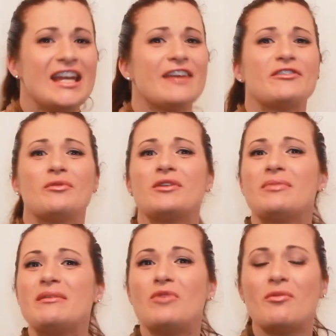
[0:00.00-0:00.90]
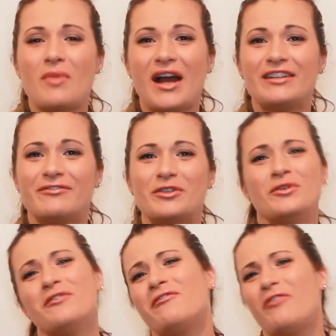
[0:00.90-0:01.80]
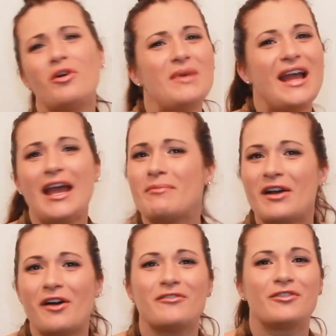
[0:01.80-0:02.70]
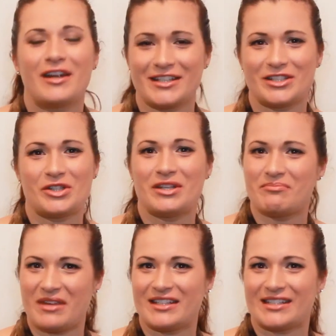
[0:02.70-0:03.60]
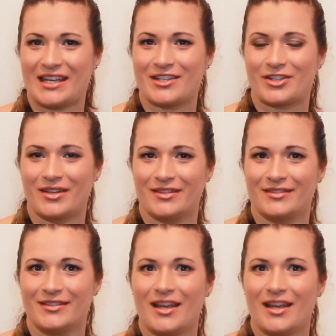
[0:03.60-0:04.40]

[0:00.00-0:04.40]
If you want to be more mindful, form a habit of gratitude and meditation.